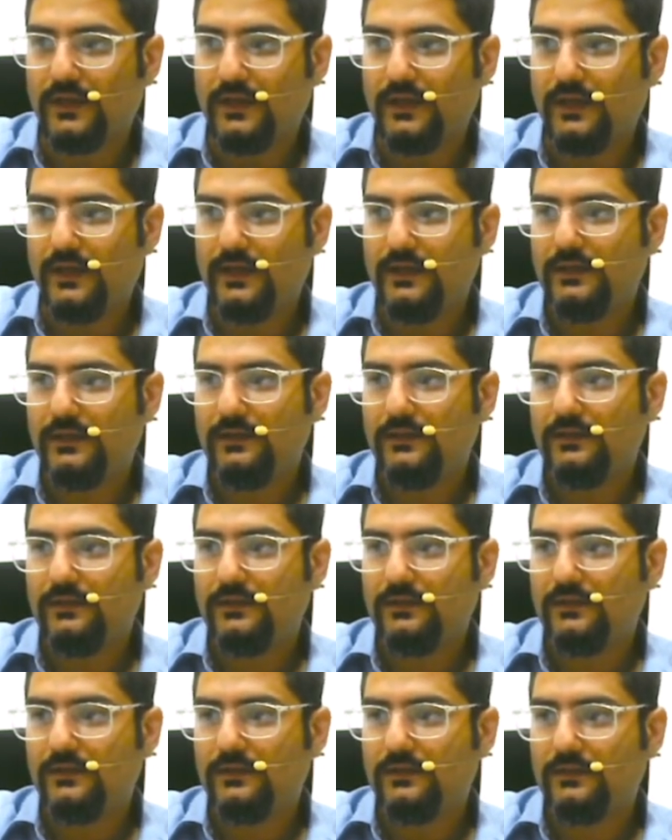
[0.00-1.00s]
and
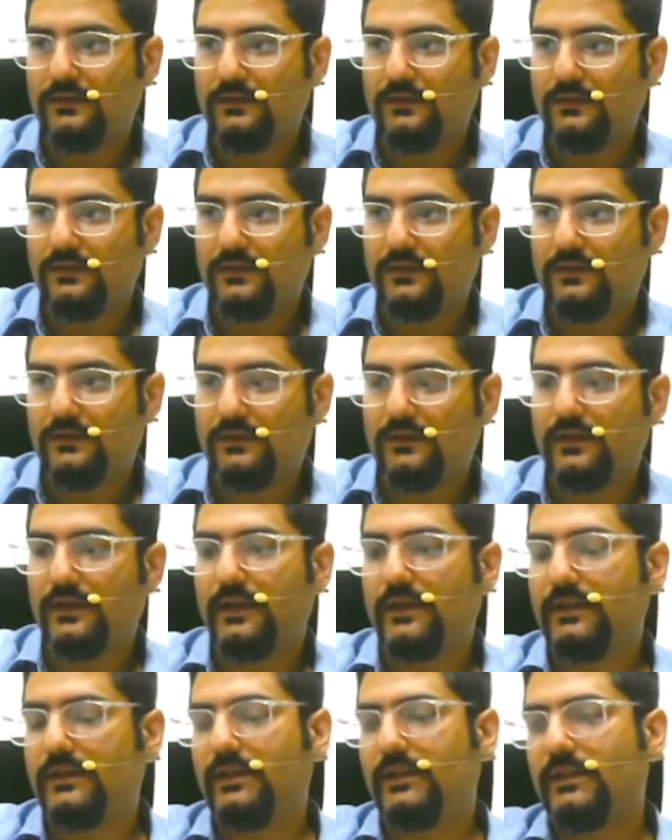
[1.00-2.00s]

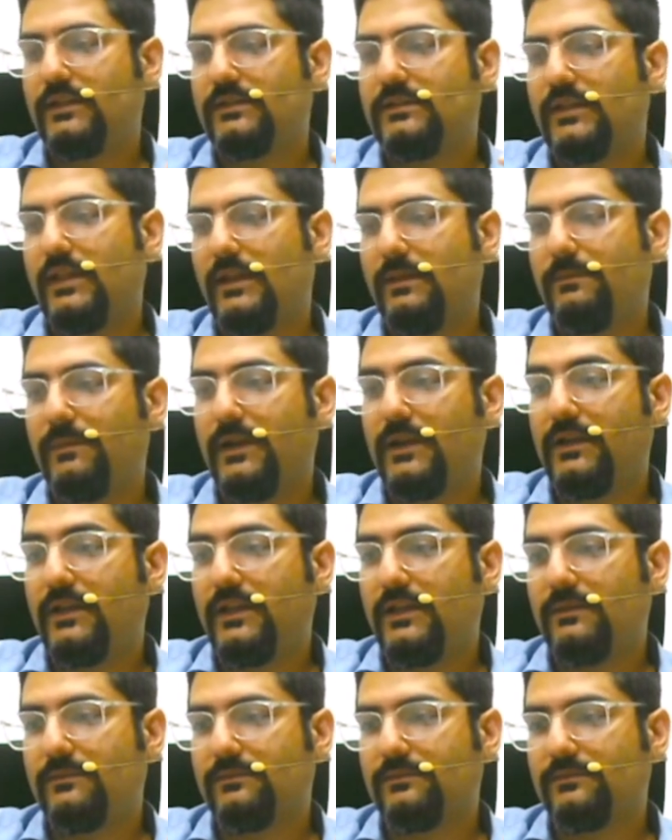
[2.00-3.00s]
entities like
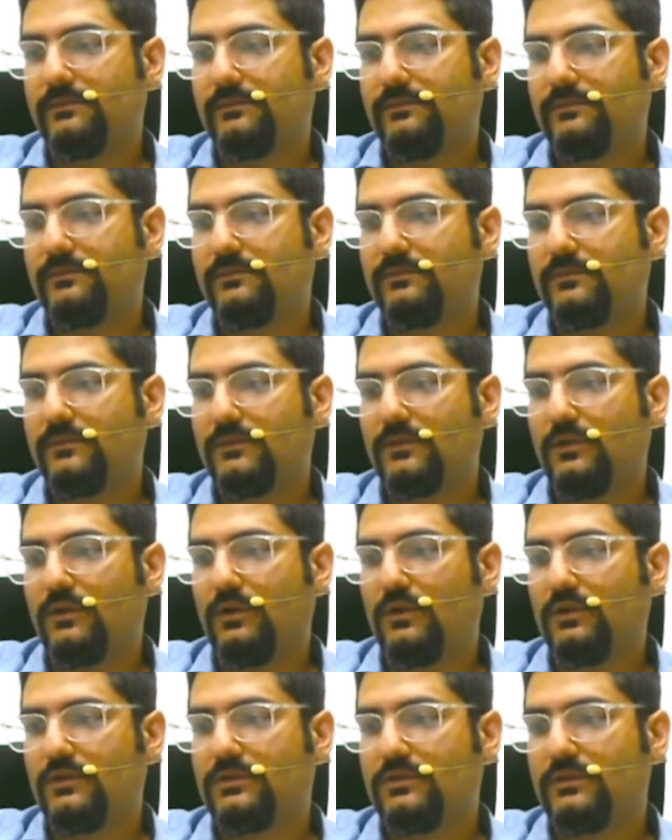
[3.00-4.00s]
Paytm
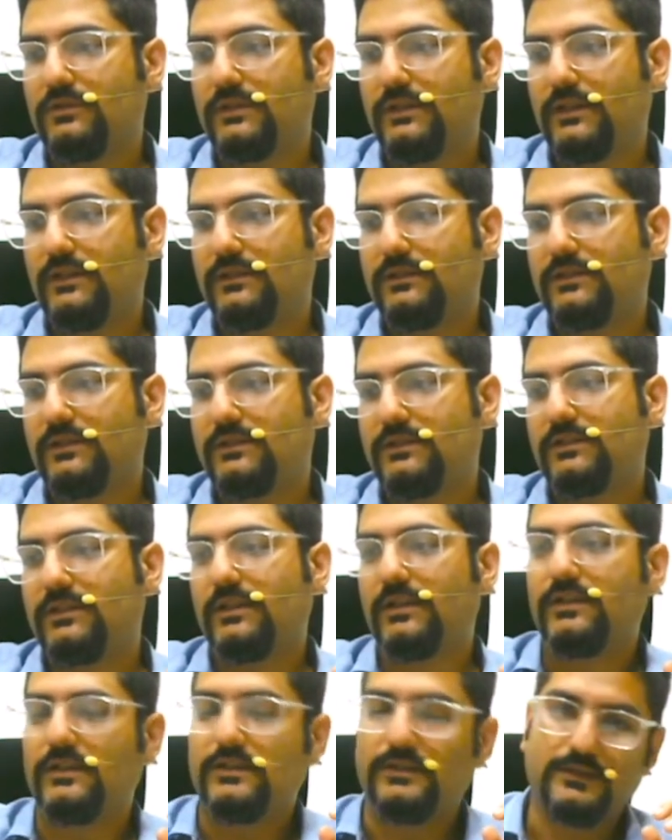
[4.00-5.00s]
also sell such
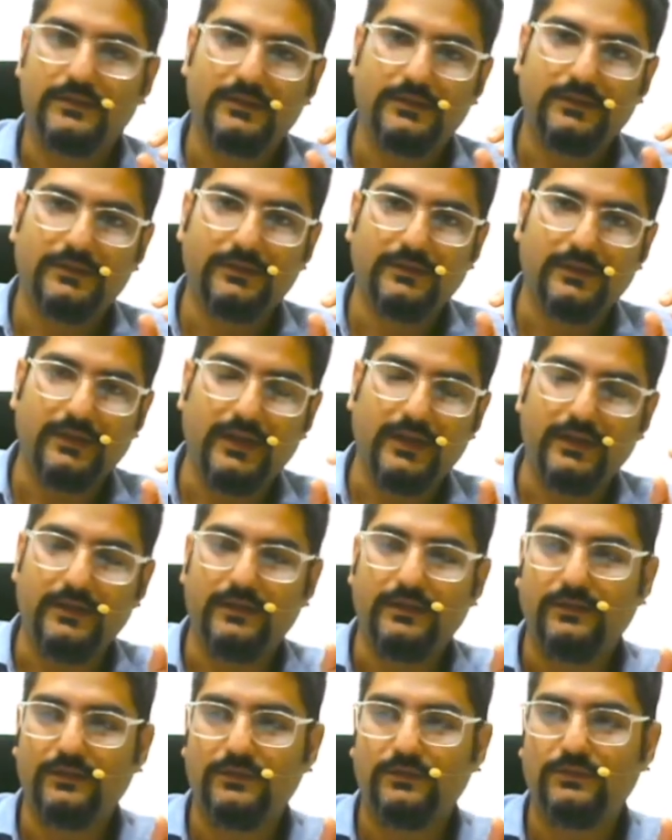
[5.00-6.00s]
tickets, right?
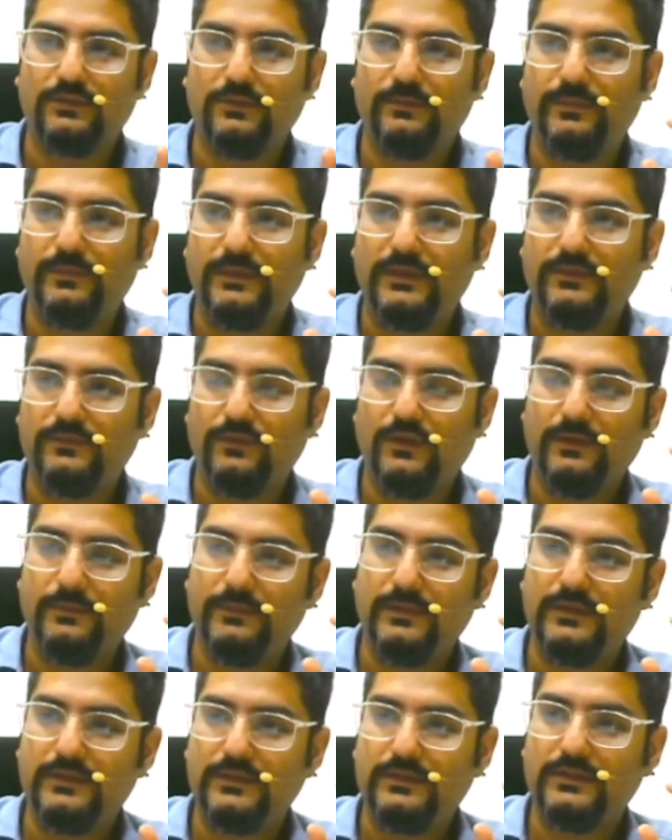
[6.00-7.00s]
So
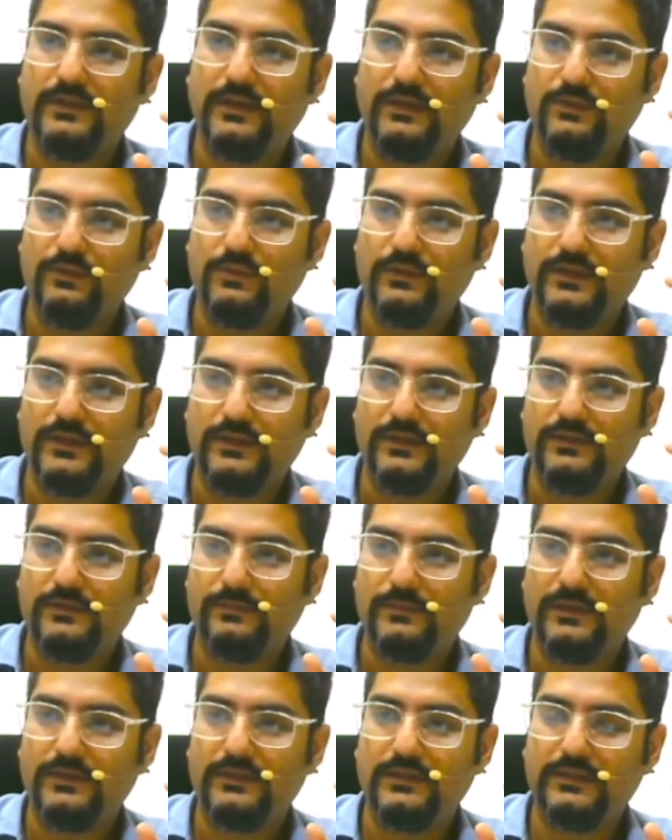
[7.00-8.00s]
what BCCI do is
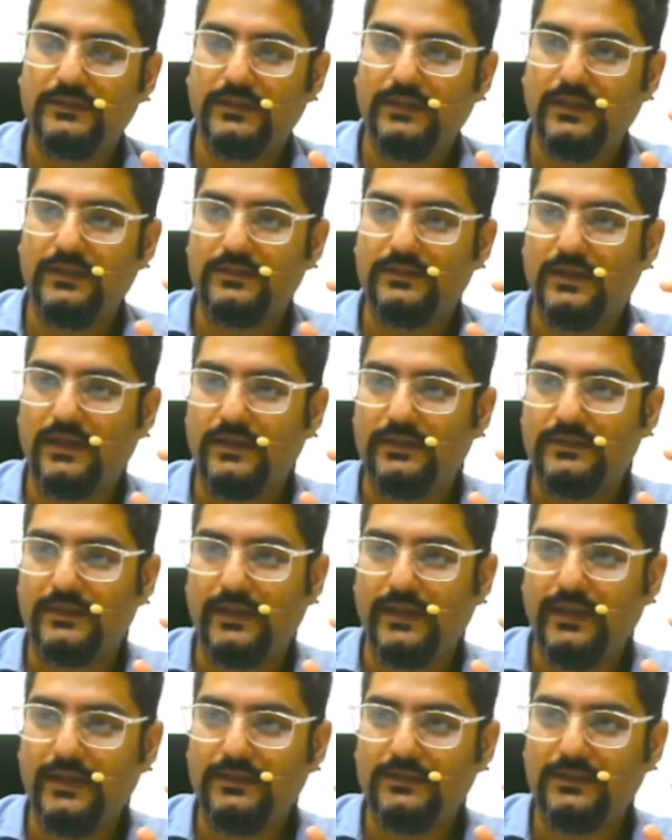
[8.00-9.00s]
BCCI charge
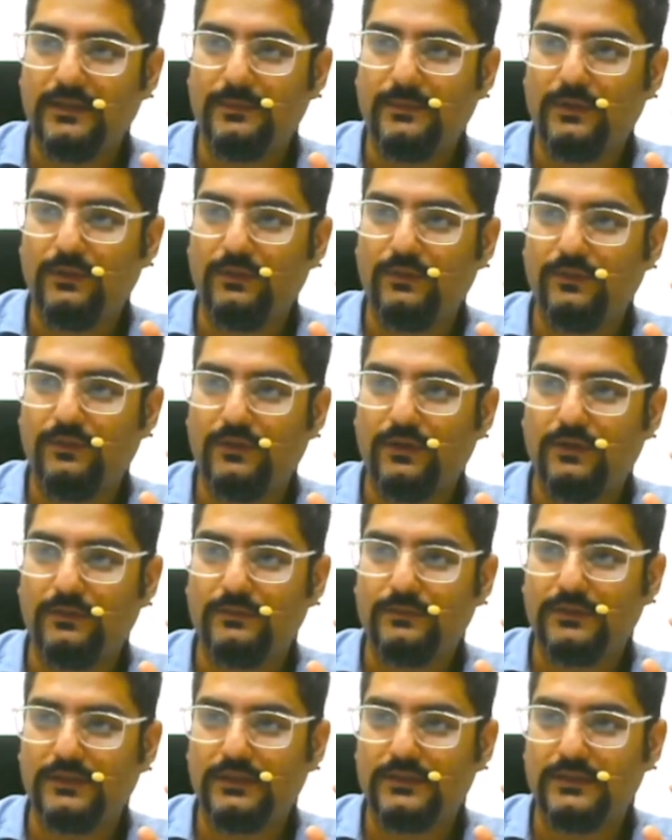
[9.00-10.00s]
X amount
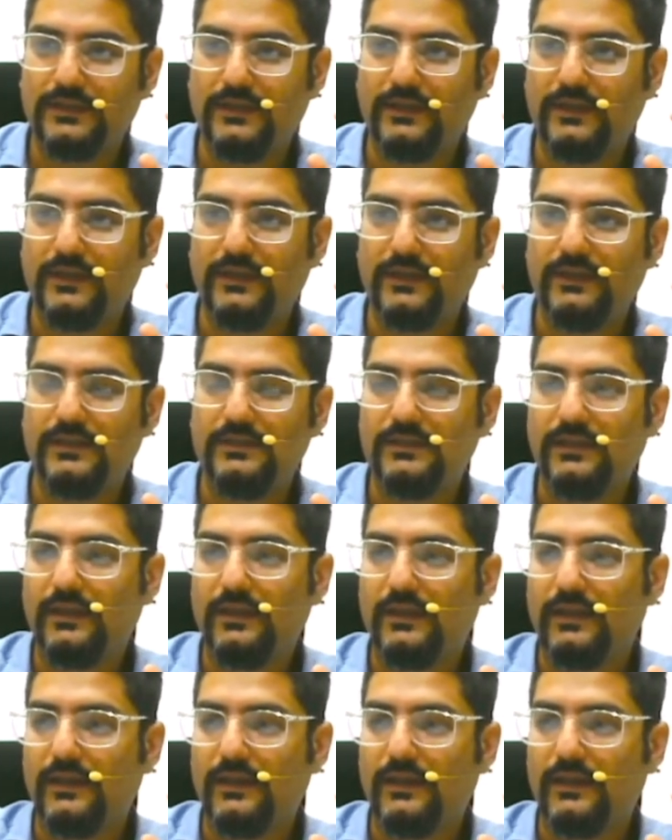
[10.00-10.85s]
from such entities,